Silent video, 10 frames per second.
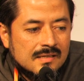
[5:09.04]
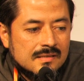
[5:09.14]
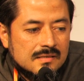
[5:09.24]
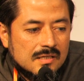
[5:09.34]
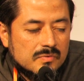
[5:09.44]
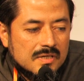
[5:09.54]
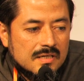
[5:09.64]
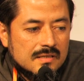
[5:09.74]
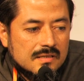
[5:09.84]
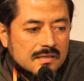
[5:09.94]
there
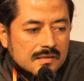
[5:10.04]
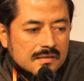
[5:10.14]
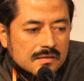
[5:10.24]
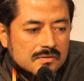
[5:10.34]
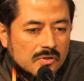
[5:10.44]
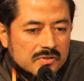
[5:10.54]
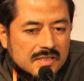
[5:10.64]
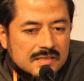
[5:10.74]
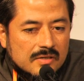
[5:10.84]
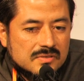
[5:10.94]
were
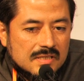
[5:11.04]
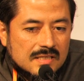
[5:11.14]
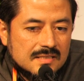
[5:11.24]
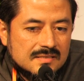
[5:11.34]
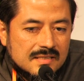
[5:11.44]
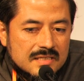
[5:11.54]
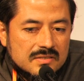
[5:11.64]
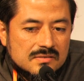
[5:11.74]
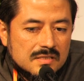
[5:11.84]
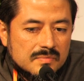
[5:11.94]
13,000
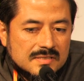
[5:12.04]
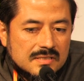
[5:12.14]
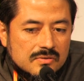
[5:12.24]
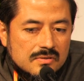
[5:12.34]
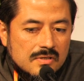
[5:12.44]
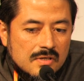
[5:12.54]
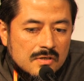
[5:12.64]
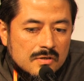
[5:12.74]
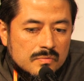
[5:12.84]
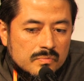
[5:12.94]
assassinations in Mexico.
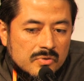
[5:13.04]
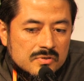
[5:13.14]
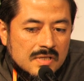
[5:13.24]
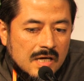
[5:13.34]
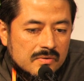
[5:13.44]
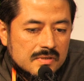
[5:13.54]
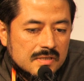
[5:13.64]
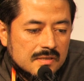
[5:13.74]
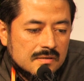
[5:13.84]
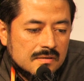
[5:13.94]
But now
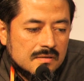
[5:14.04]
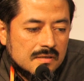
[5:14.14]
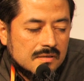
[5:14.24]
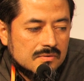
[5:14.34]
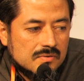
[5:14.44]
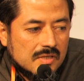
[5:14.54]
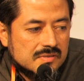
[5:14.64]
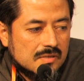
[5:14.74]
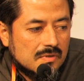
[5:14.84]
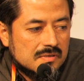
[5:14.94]
in
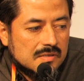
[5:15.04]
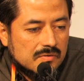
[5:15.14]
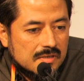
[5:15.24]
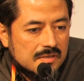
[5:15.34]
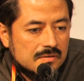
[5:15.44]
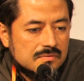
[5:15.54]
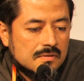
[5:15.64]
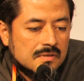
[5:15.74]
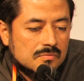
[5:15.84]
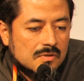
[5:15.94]

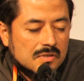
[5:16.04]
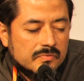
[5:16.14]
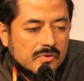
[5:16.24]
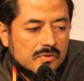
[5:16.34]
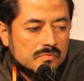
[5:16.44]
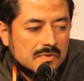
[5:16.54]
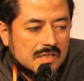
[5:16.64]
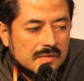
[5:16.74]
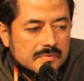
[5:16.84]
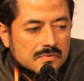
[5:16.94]
2023, 24, we
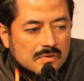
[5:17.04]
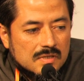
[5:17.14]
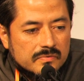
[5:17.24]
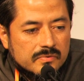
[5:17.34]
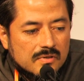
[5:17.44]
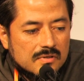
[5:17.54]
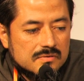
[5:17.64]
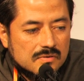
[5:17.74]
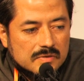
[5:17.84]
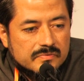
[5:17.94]
have 34,
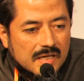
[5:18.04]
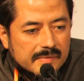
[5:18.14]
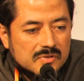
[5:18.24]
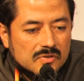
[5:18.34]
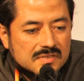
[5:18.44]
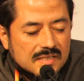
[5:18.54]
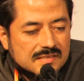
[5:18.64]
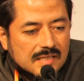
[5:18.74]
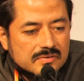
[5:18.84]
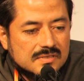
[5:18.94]
35,
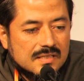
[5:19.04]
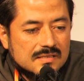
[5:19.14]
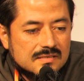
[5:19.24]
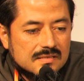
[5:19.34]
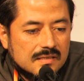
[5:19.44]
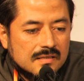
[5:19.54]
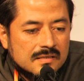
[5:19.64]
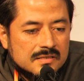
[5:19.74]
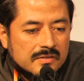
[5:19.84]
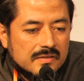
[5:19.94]
36,000
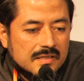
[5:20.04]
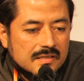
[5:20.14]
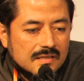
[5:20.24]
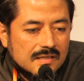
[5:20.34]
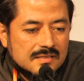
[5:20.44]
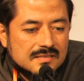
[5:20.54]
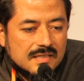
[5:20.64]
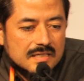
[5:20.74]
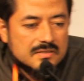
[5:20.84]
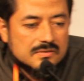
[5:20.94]
yearly
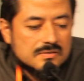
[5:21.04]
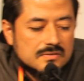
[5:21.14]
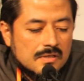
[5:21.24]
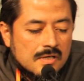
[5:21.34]
assassinations.